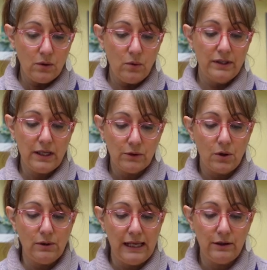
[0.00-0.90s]
when they
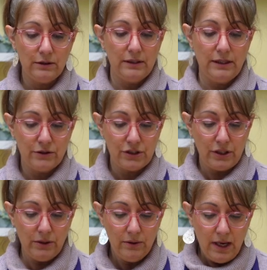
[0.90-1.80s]
roll out their
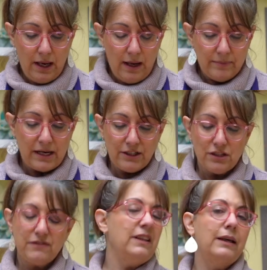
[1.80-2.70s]
dough, but I
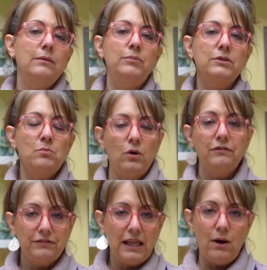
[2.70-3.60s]
just feel like it puts more
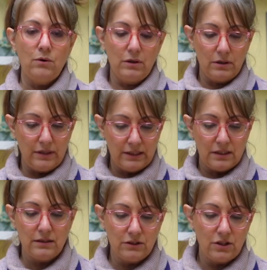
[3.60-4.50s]
flour
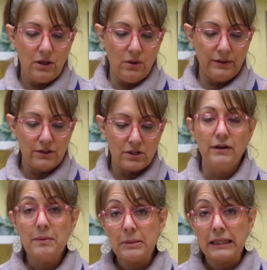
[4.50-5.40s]
into the dough and there's
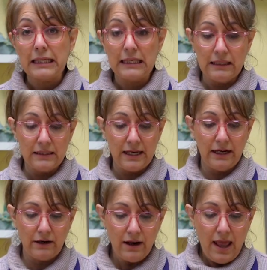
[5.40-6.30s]
already plenty in
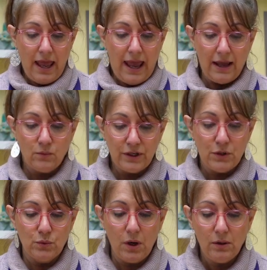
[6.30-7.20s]
there. And when
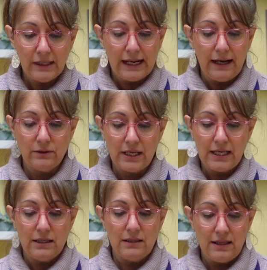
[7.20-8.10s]
you roll it out
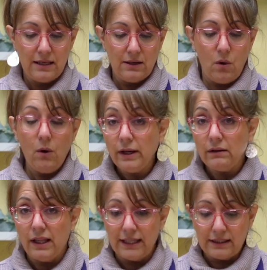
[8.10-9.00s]
in the
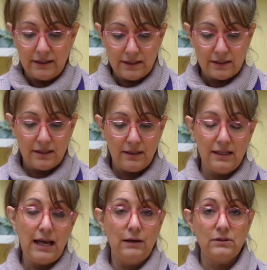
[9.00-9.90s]
oil like this,
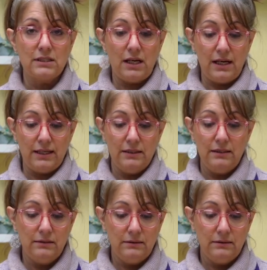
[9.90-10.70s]
the outside